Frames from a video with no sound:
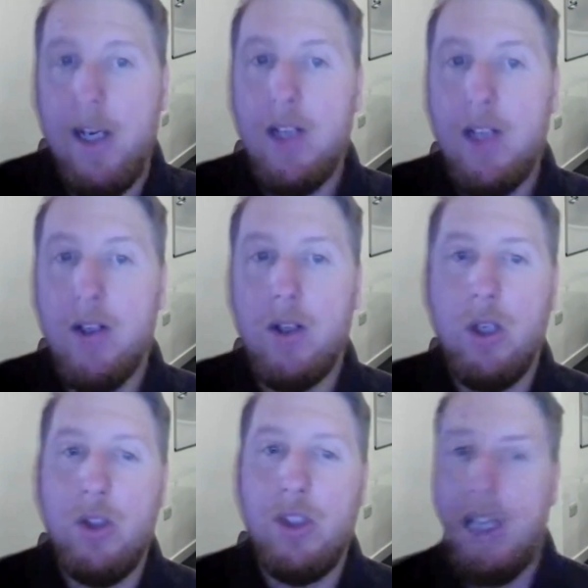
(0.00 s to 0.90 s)
In
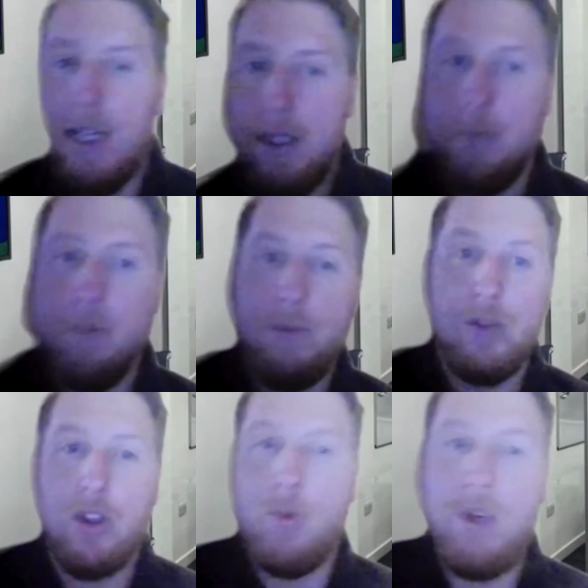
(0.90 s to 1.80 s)
conclusion then,
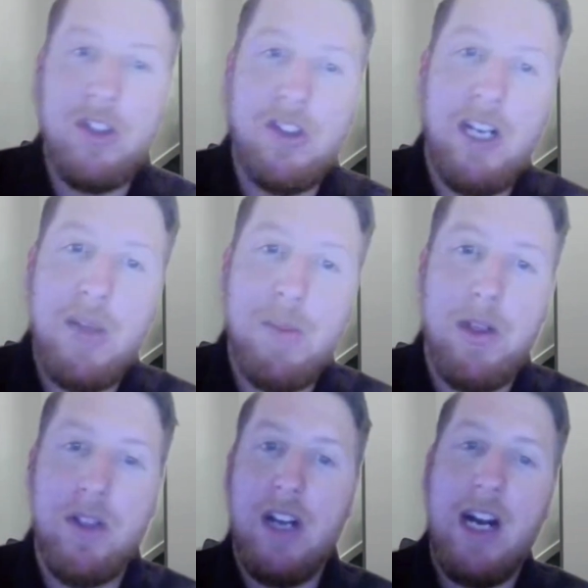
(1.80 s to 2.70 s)
so risk
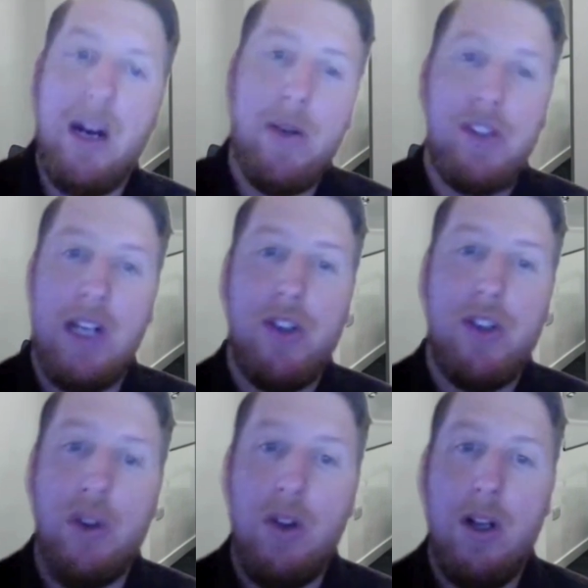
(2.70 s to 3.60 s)
assessments are
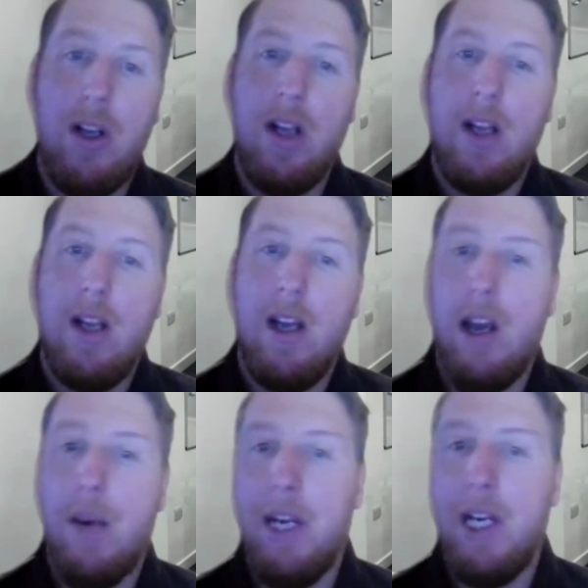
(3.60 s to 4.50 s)
essential
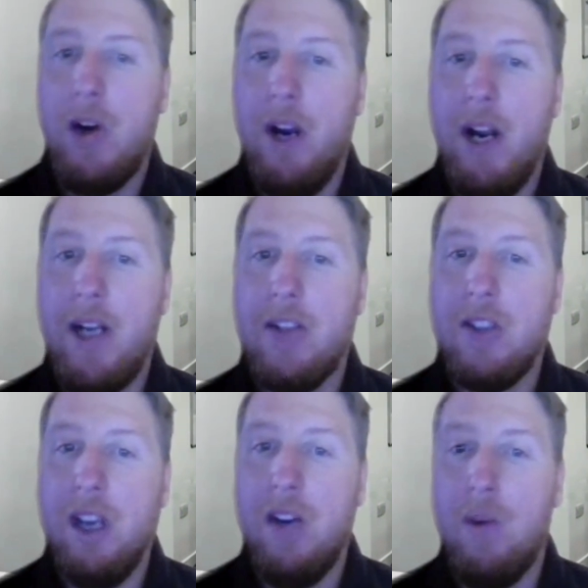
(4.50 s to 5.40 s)
in creating a
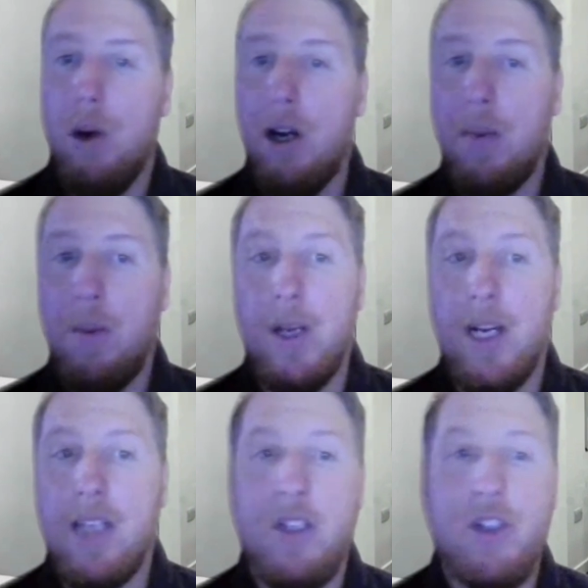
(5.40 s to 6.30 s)
safe
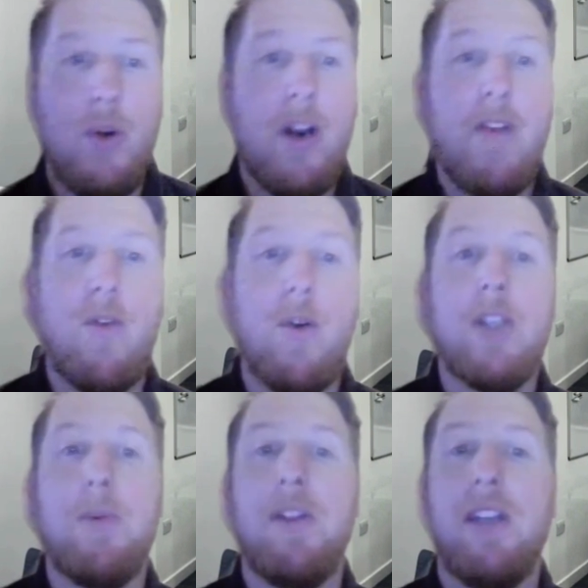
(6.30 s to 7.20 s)
workplace and ensuring everyone
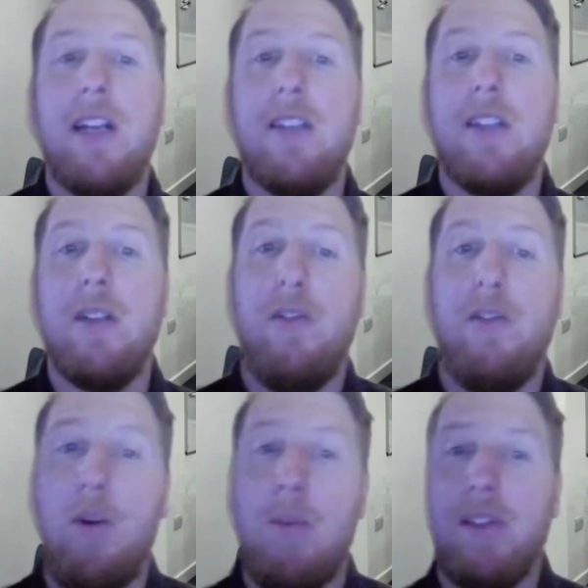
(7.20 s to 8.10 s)
is protected
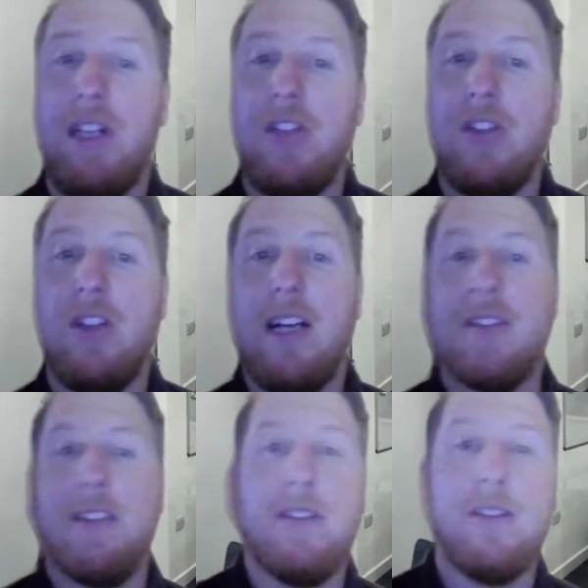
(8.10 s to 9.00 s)
from potential
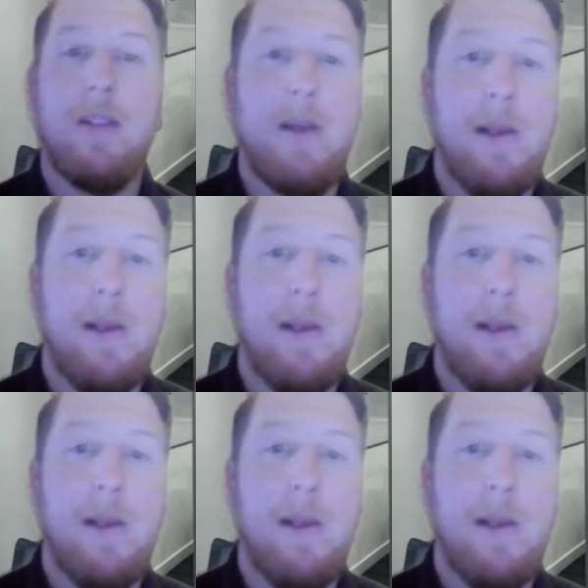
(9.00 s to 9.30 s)
hazards.